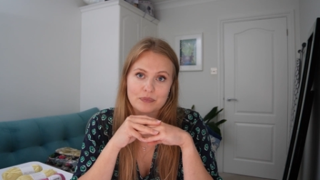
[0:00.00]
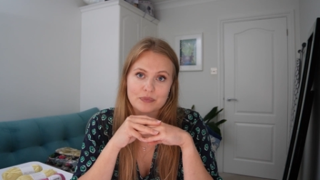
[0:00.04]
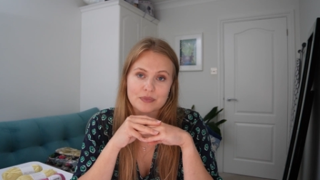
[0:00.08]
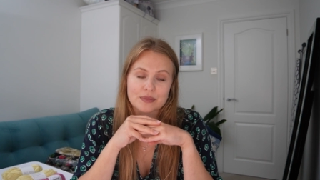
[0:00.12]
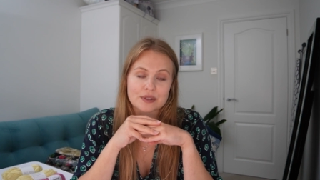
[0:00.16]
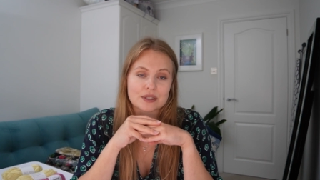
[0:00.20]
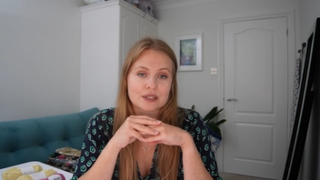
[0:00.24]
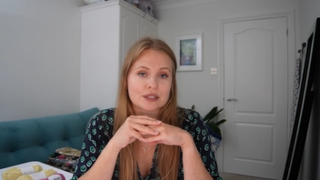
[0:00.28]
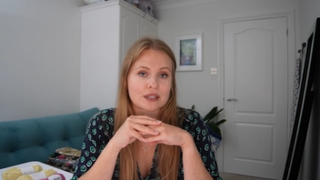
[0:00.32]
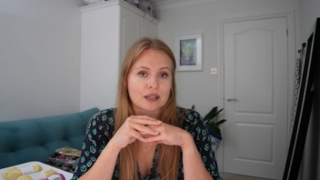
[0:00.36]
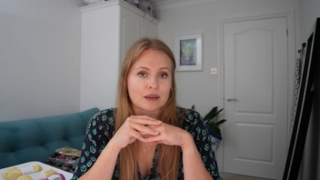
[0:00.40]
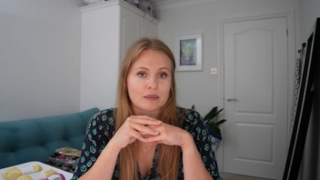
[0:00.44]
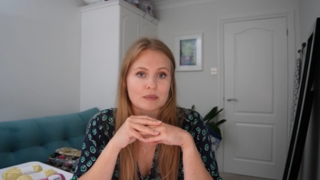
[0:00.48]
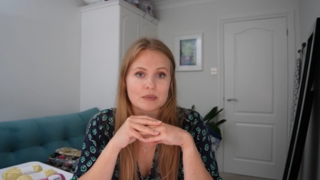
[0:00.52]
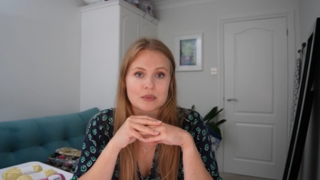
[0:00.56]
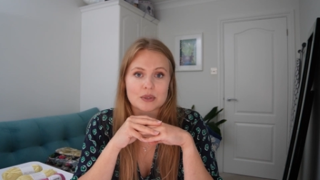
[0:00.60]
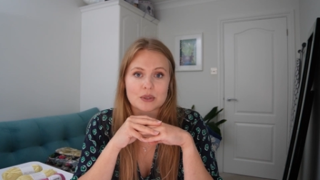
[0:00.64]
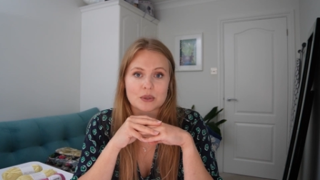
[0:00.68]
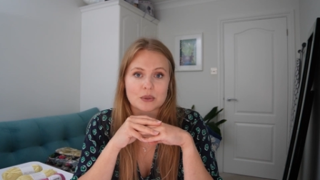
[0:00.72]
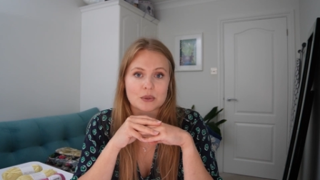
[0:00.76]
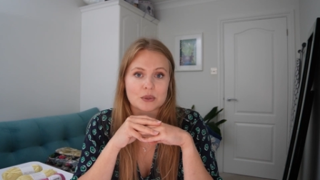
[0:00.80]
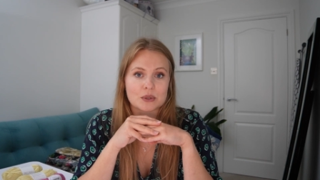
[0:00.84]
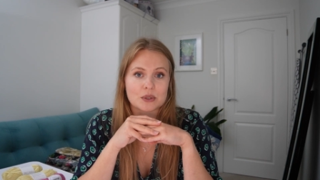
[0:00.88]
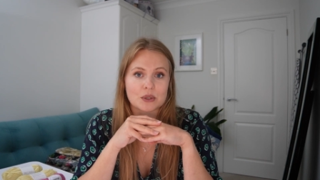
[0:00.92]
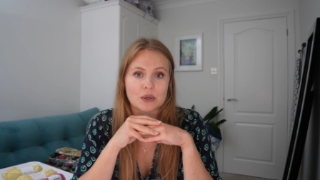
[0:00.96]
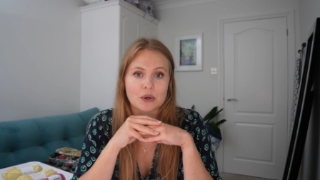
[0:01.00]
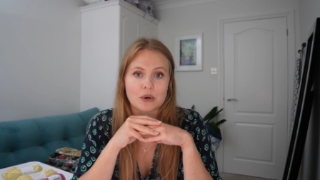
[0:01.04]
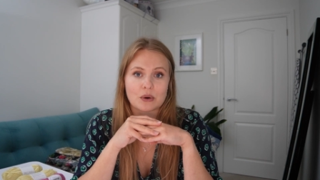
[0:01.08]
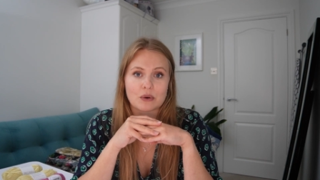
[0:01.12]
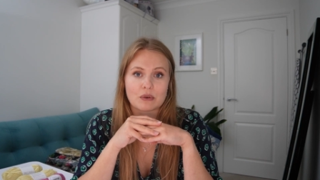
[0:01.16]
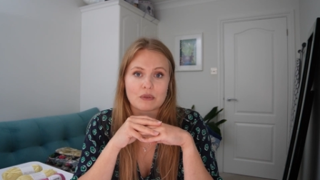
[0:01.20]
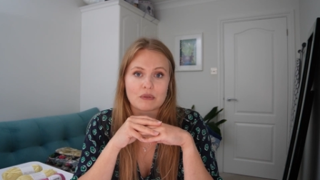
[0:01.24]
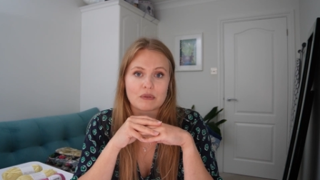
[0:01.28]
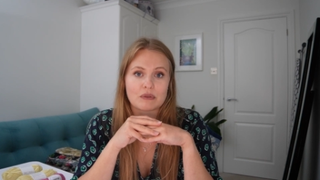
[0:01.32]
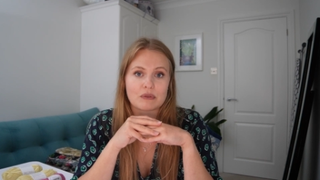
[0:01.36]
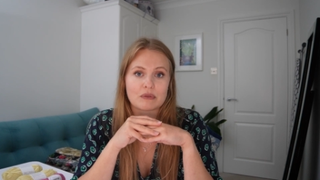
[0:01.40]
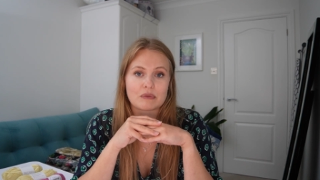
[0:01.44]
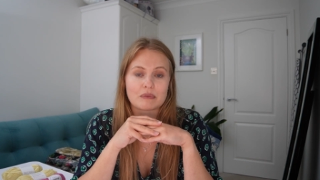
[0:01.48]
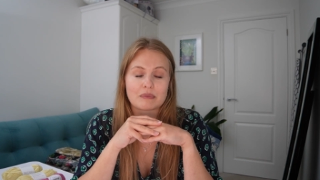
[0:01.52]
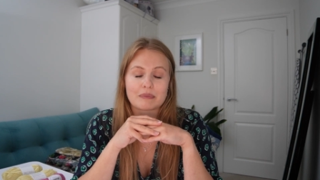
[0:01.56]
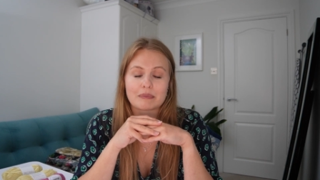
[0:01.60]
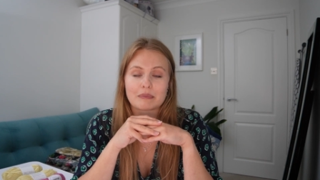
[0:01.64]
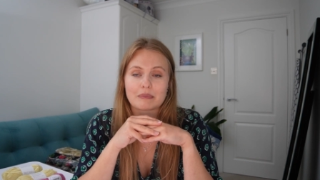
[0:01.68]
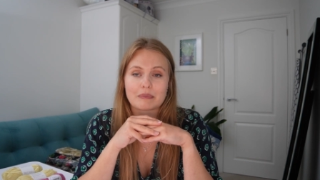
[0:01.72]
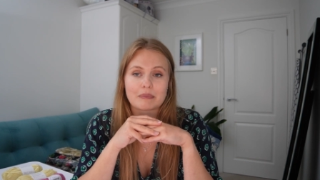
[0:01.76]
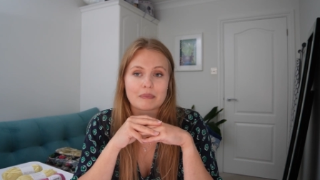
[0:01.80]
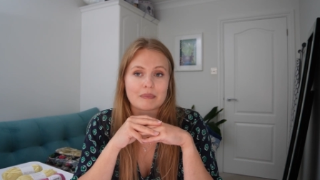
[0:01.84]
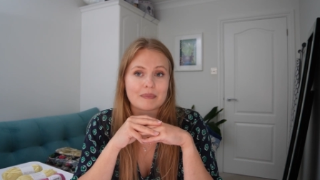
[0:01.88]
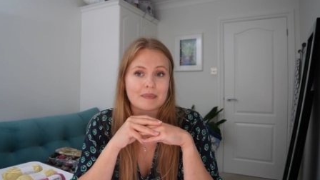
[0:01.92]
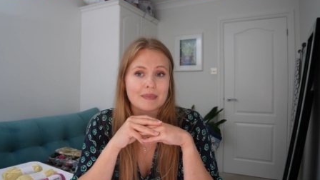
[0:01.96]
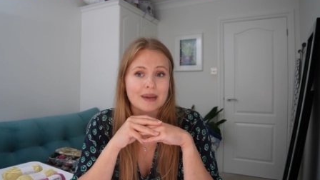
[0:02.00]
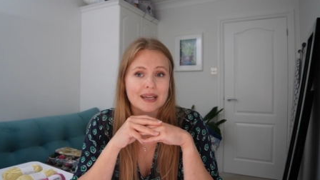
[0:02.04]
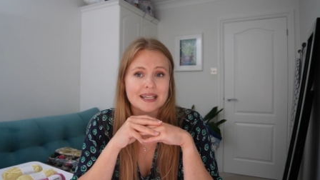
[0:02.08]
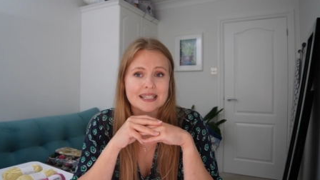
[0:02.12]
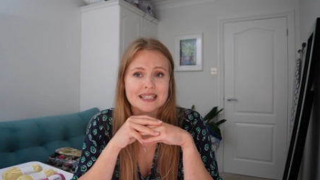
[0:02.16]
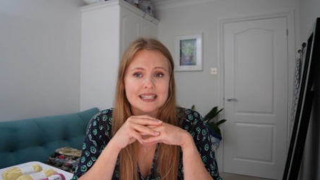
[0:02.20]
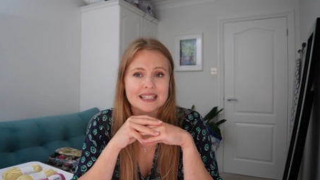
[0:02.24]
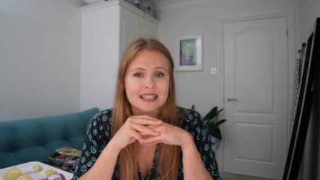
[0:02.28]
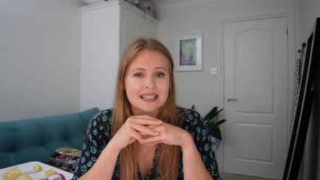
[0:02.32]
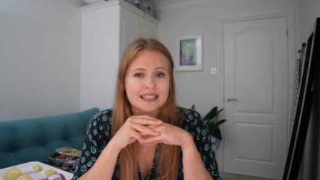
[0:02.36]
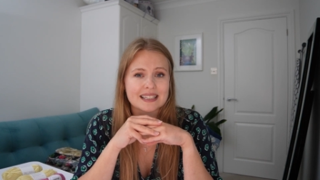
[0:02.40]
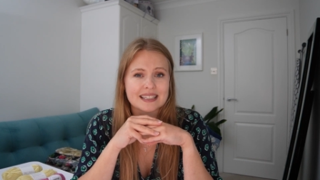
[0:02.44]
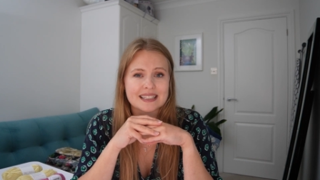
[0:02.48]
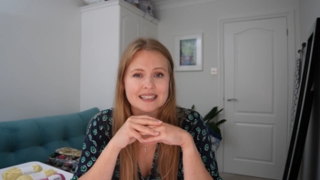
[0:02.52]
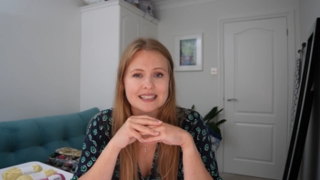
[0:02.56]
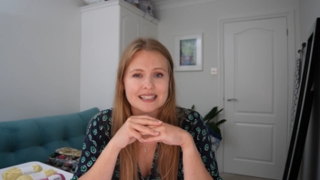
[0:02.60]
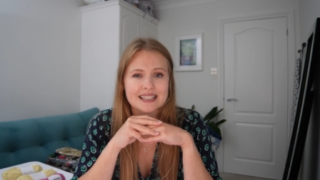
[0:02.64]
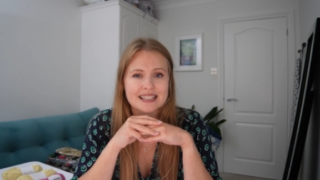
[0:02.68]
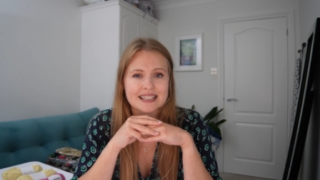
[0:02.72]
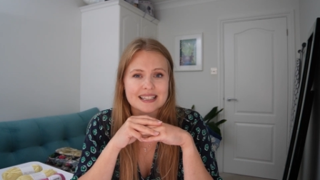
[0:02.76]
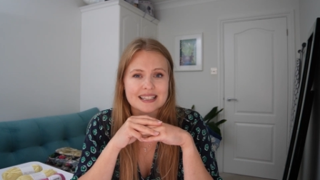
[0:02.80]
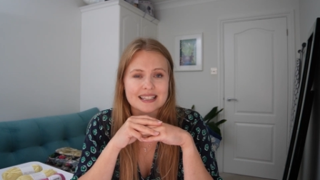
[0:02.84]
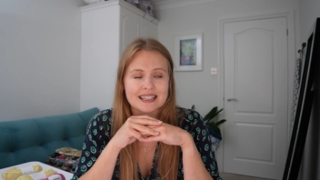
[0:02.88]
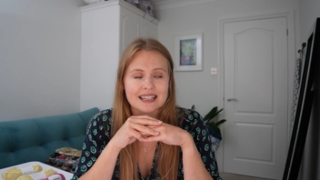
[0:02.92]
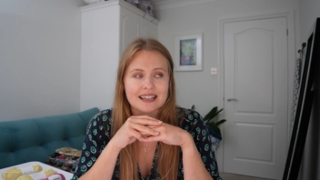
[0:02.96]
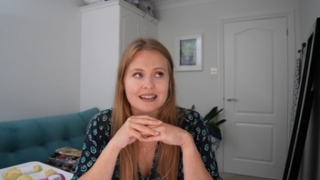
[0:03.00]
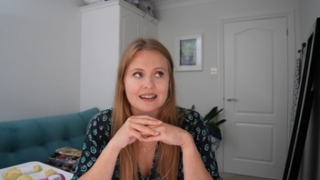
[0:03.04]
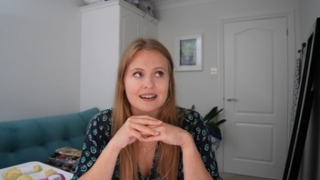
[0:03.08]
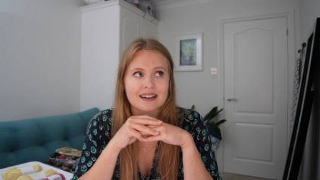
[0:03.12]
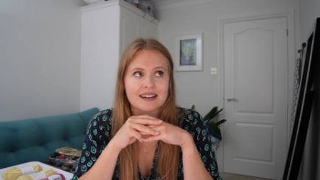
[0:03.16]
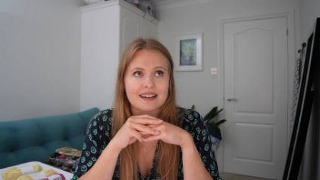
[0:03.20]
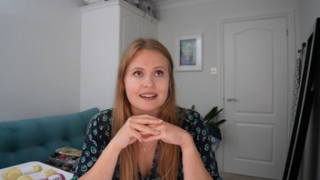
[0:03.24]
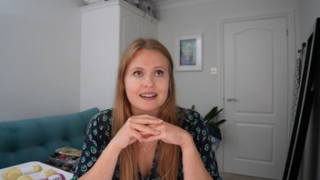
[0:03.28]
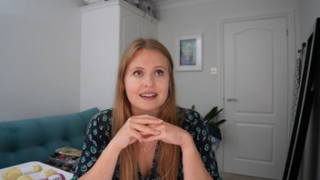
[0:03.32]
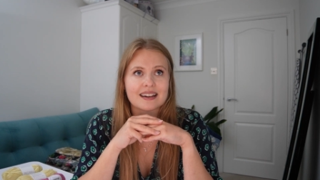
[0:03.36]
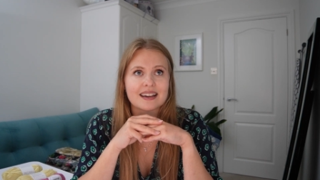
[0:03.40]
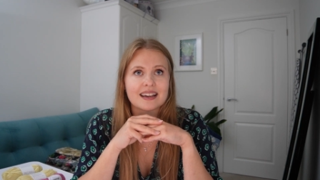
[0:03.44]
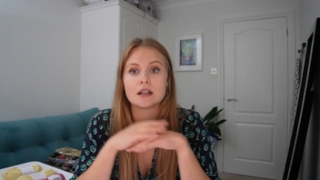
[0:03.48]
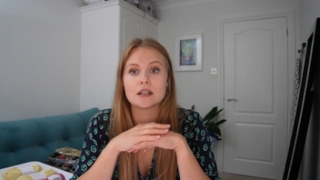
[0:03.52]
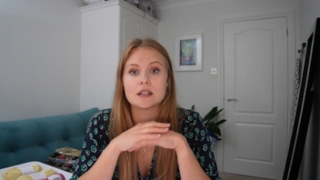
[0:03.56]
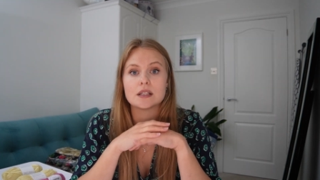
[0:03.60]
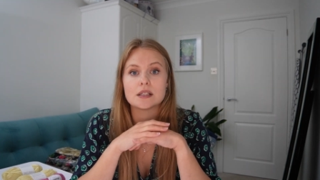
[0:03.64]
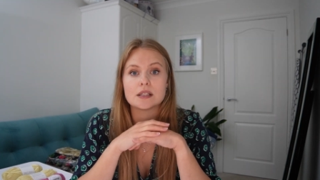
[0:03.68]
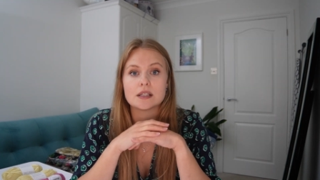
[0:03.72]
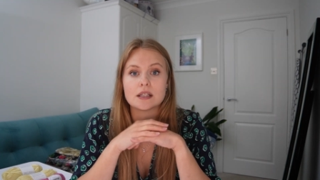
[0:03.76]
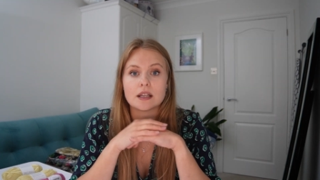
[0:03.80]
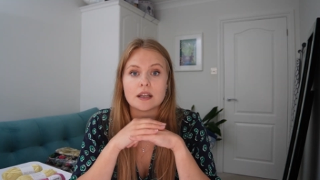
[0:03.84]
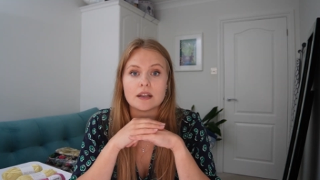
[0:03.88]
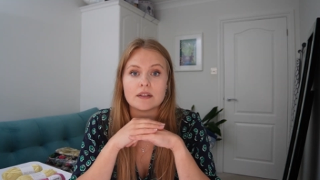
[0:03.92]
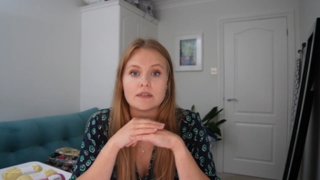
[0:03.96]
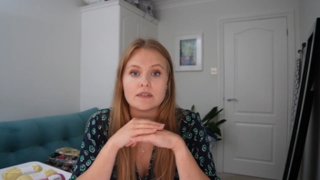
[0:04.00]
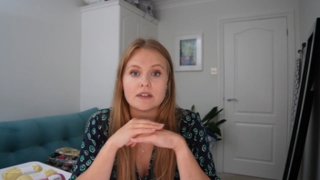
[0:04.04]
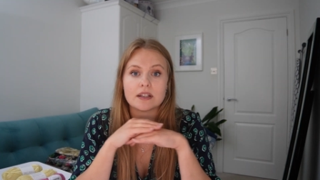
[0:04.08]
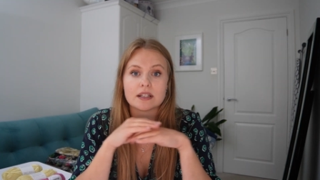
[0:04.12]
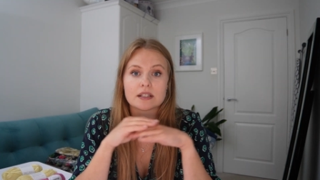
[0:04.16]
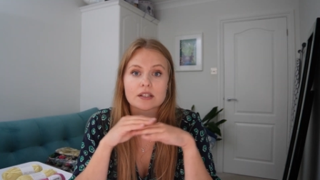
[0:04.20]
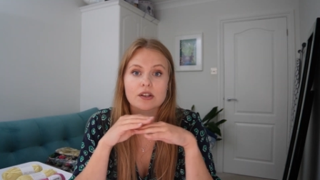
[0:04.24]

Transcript: some sort of maintenance. So fingers